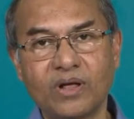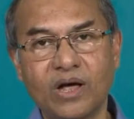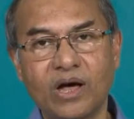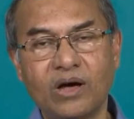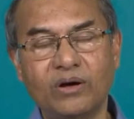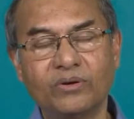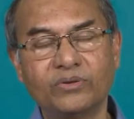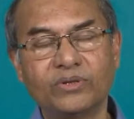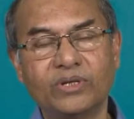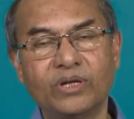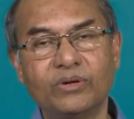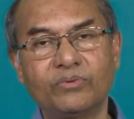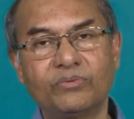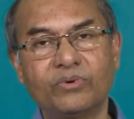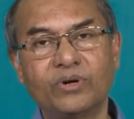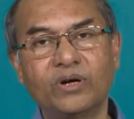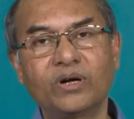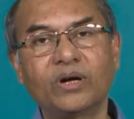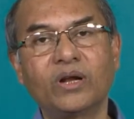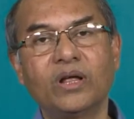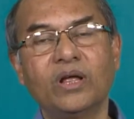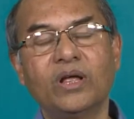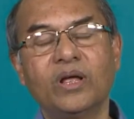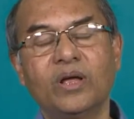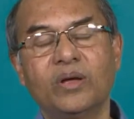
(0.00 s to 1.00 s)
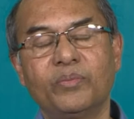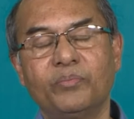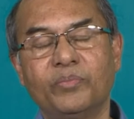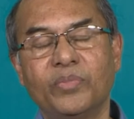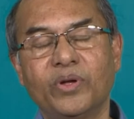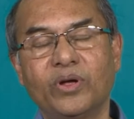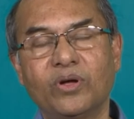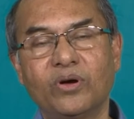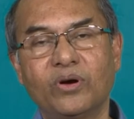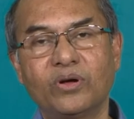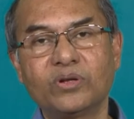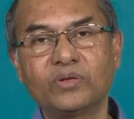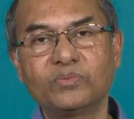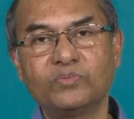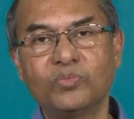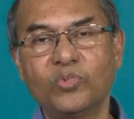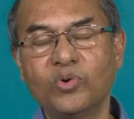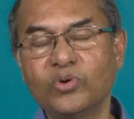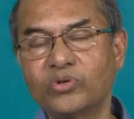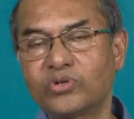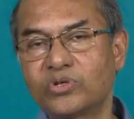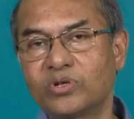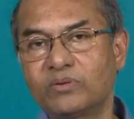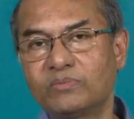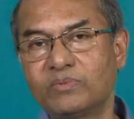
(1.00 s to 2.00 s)
how they work because
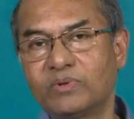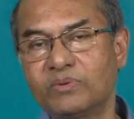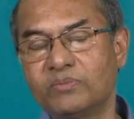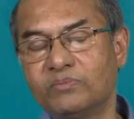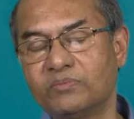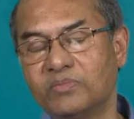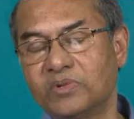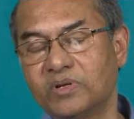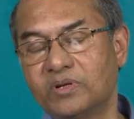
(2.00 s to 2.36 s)
most of the uh,